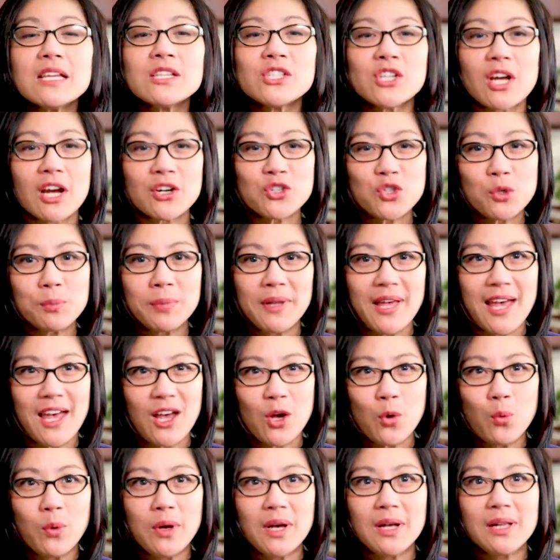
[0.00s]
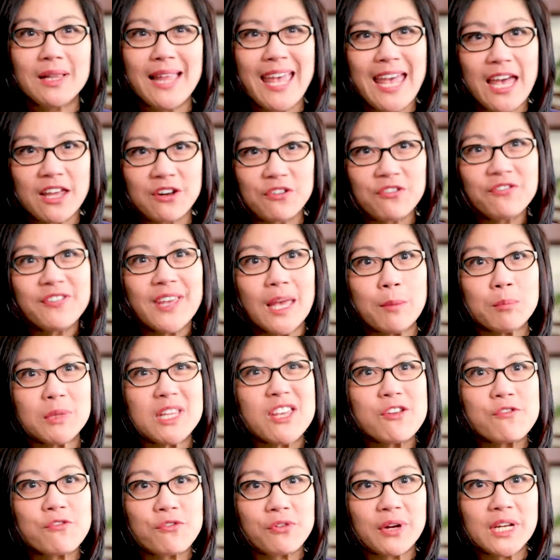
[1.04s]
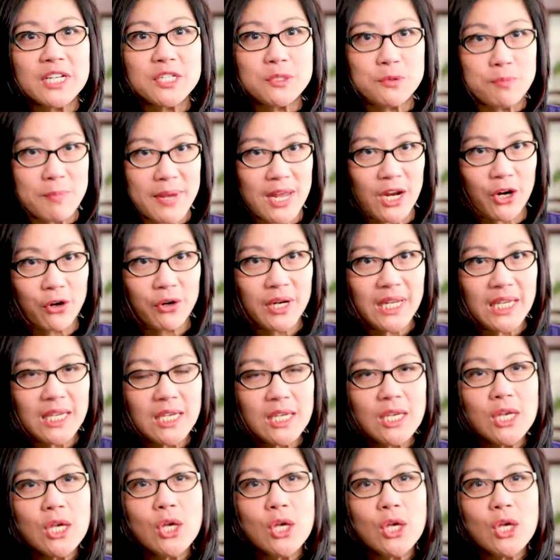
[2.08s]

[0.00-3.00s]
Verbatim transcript: pay. Dr. Blackwell had a family friend, Mary,